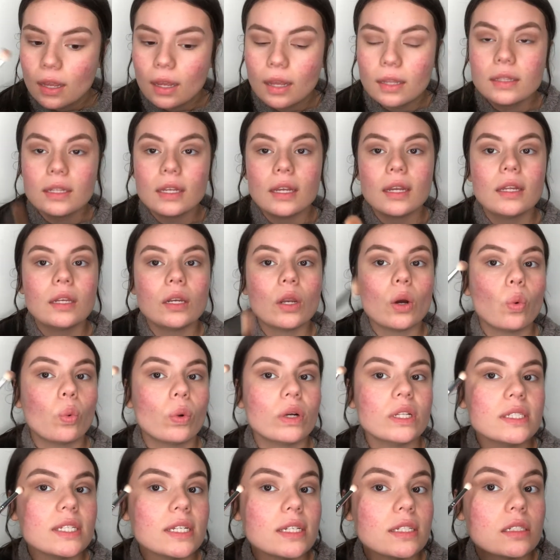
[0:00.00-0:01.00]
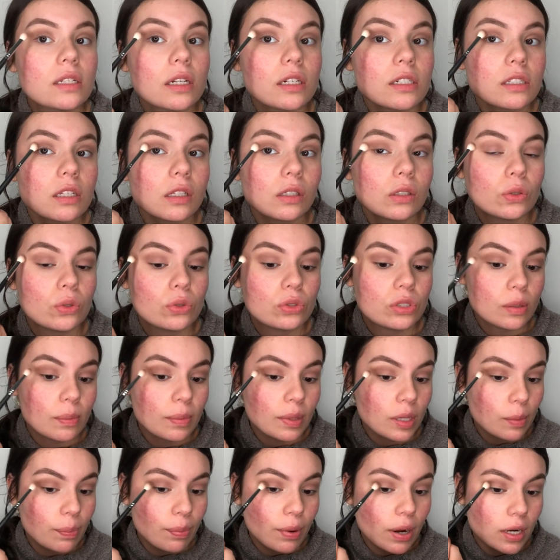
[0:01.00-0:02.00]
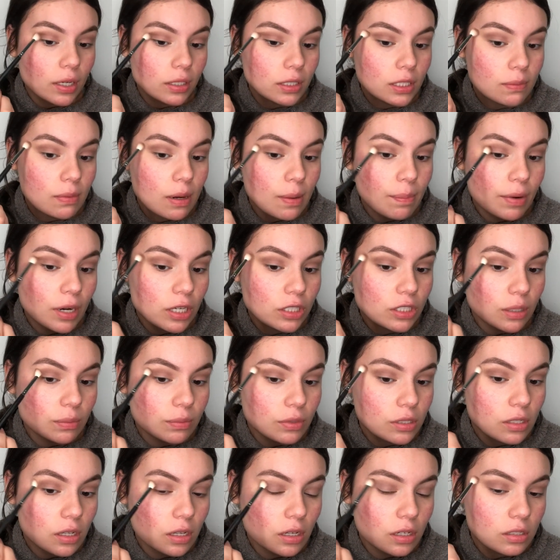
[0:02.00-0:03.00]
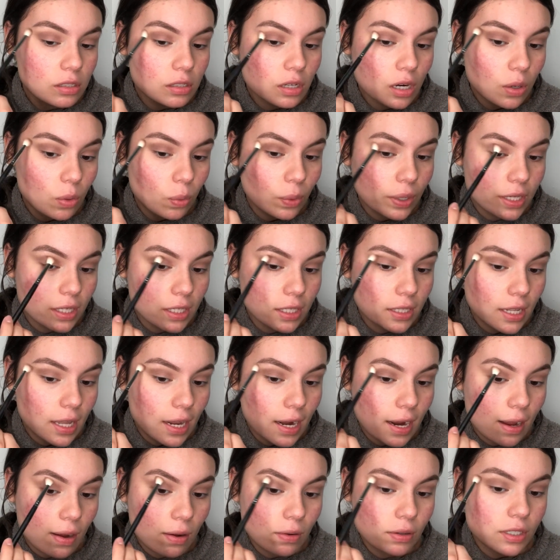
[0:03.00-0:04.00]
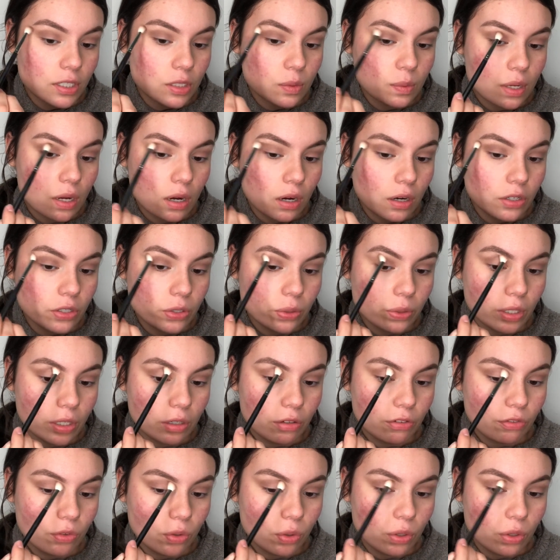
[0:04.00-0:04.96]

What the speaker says: And then once I start to lose some of the product on my brush, I'm just gonna start winging that out because we are doing a full